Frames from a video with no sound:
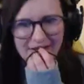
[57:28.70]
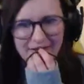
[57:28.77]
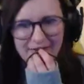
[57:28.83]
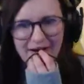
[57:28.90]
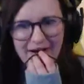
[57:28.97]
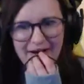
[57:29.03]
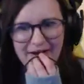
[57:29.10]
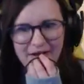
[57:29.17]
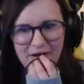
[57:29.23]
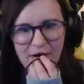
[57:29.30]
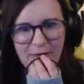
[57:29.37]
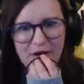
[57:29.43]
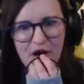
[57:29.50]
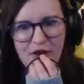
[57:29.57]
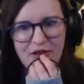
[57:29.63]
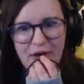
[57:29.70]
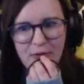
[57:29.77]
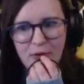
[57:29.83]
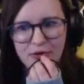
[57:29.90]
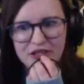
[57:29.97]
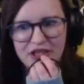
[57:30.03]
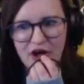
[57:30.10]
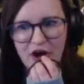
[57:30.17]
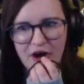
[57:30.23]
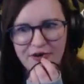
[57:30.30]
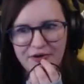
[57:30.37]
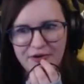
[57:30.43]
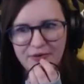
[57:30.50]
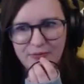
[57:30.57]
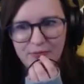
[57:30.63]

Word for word: Right. Oh, my God. They're already gone.